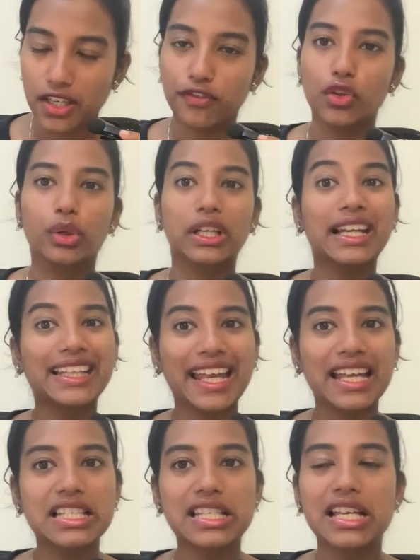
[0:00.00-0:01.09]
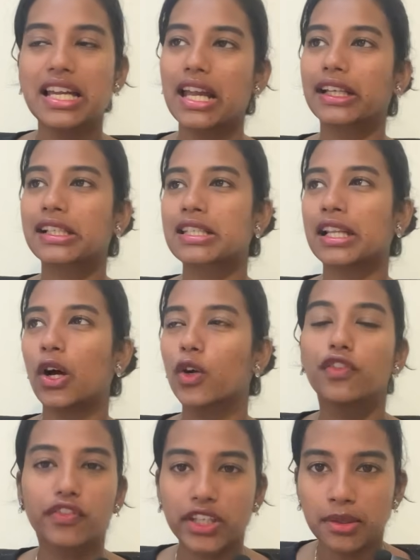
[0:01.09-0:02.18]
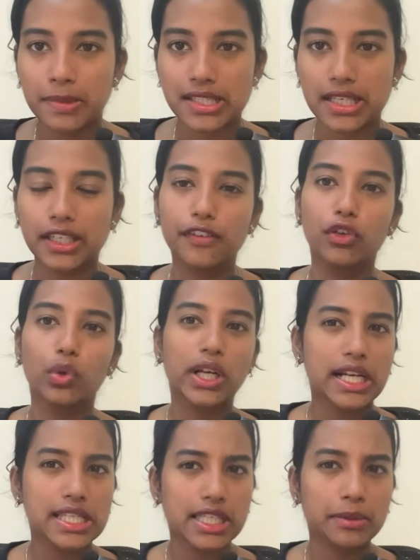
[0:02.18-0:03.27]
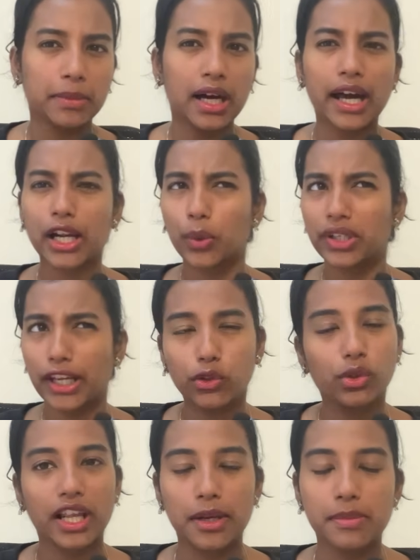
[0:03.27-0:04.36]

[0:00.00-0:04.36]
If you look at Kaynes, it is around 15%. If you look at Syrma, around 8 to 9%.